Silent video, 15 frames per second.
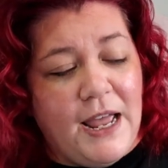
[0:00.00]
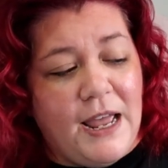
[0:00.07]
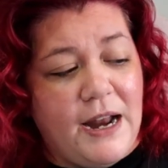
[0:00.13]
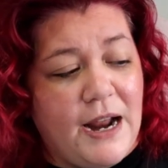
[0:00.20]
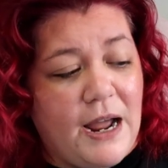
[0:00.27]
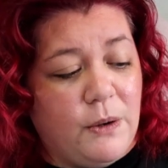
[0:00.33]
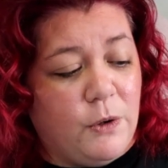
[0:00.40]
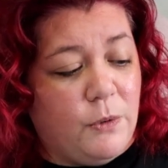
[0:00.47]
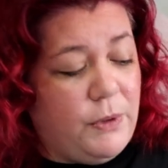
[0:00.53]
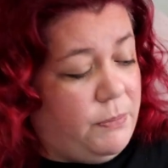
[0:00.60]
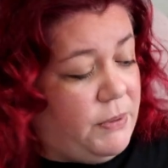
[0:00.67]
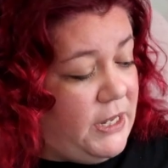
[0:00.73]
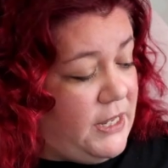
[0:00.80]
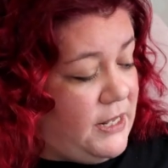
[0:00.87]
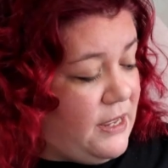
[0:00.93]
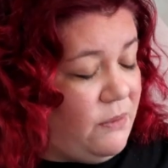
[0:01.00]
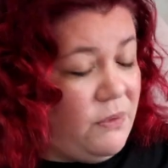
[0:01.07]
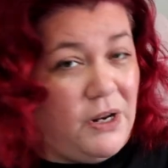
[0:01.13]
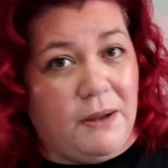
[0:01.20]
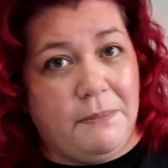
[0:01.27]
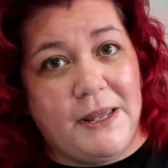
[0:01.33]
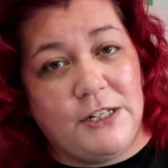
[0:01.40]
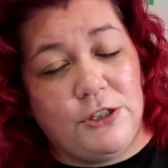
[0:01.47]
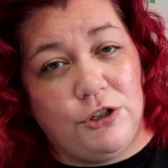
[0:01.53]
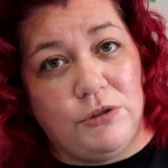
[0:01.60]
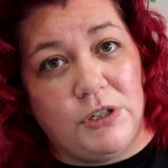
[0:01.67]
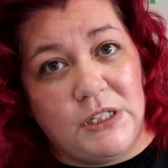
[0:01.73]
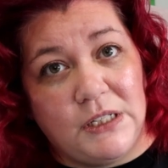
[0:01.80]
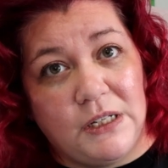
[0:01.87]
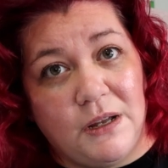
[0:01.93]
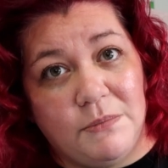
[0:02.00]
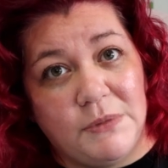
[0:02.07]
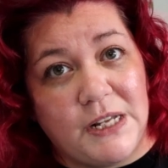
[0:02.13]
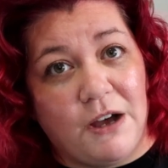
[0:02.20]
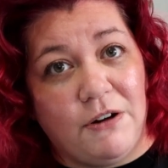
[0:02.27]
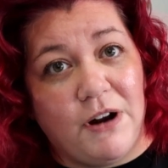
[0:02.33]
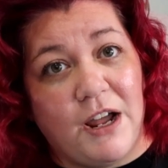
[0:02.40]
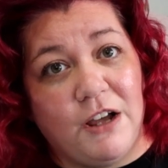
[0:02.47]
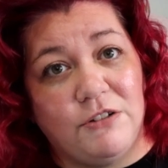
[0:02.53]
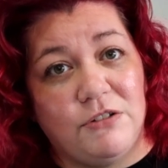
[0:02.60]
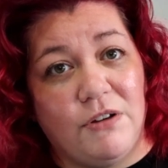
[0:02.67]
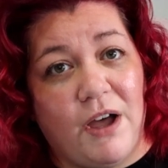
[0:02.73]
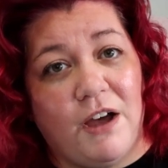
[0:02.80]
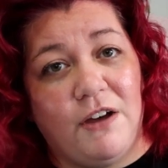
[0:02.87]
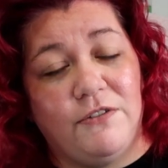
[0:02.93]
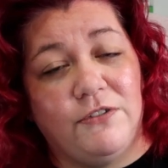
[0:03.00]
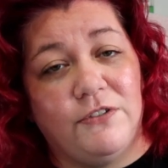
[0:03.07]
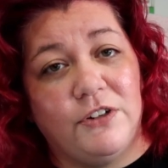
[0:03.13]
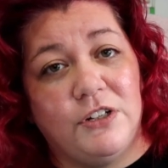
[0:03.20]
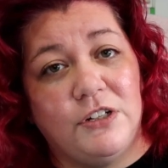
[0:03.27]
and I will be picking that one up as soon as it comes out. I also have